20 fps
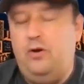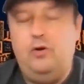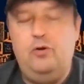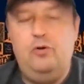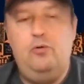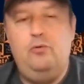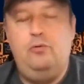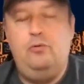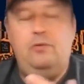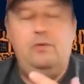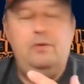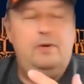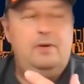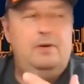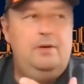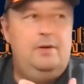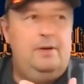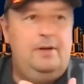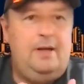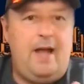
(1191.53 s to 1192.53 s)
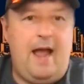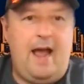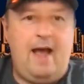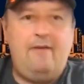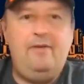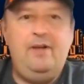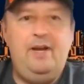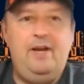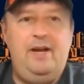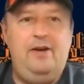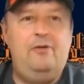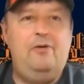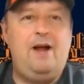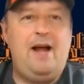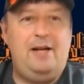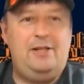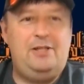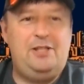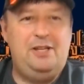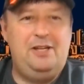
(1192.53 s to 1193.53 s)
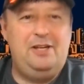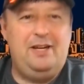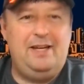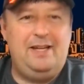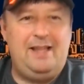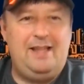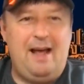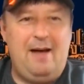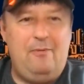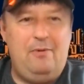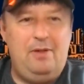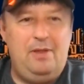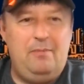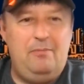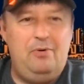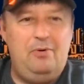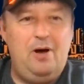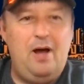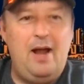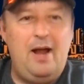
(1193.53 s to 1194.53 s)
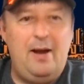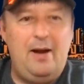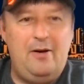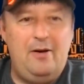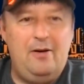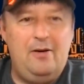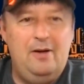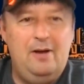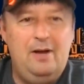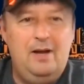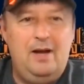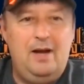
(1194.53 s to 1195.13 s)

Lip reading: you have an interaction like that with a player.